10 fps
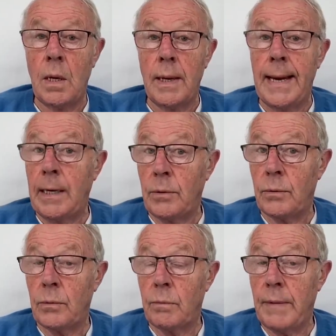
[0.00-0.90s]
Hello,
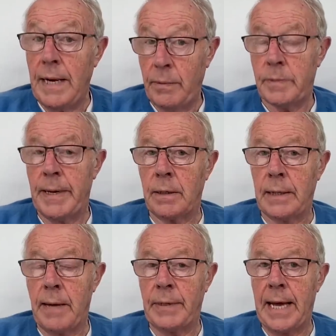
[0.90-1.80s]
my name is Michael
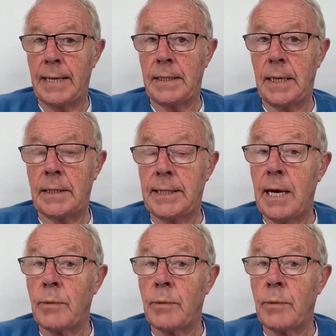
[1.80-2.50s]
Lambert, and today I